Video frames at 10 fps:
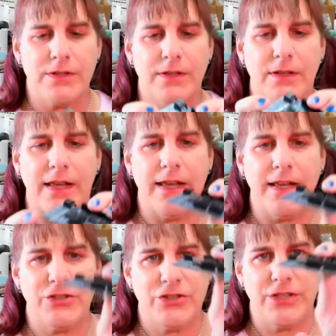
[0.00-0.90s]
a
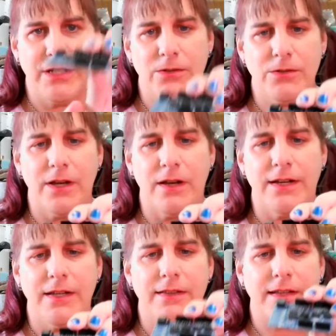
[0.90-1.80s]
shield on it.
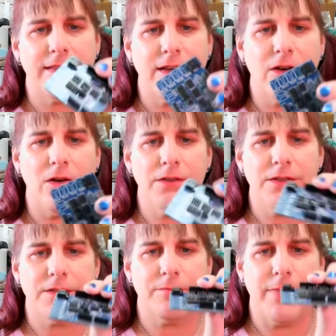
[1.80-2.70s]
That's, they call this
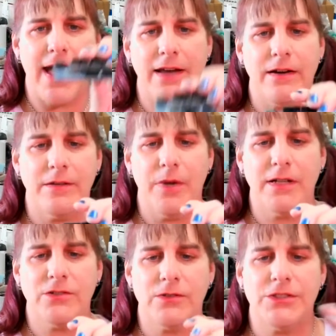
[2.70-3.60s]
add-on module a
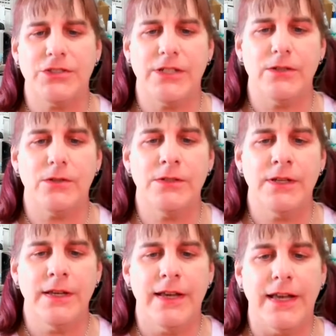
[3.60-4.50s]
shield,
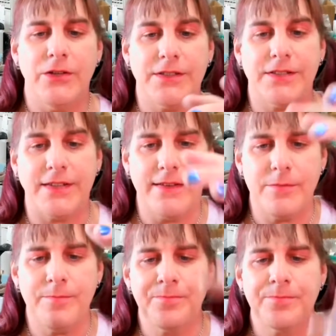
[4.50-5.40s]
and you could stack
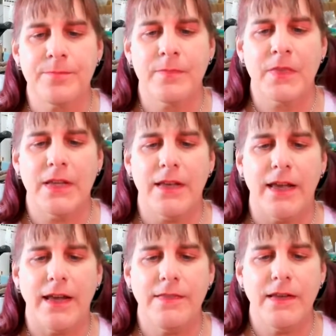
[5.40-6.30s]
them
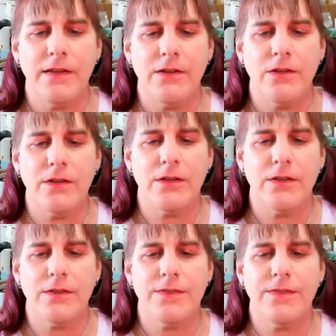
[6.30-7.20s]
and then
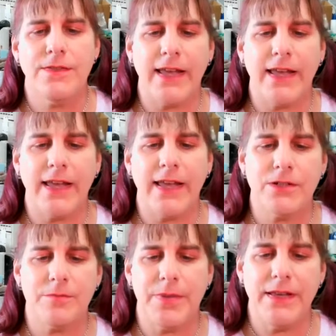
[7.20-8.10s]
take out
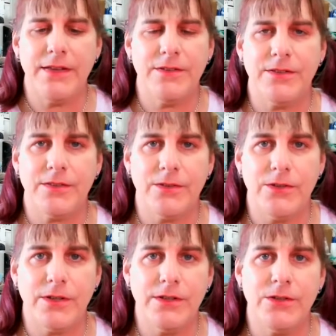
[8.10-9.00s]
different pins
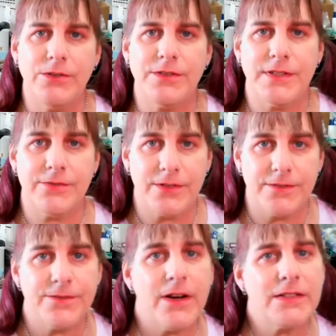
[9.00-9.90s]
so you could use
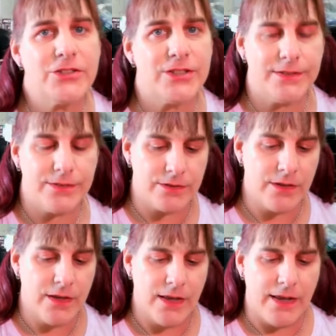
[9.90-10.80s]
different
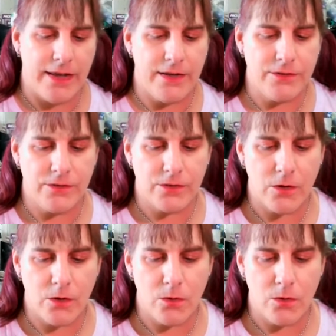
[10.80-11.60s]
functions. And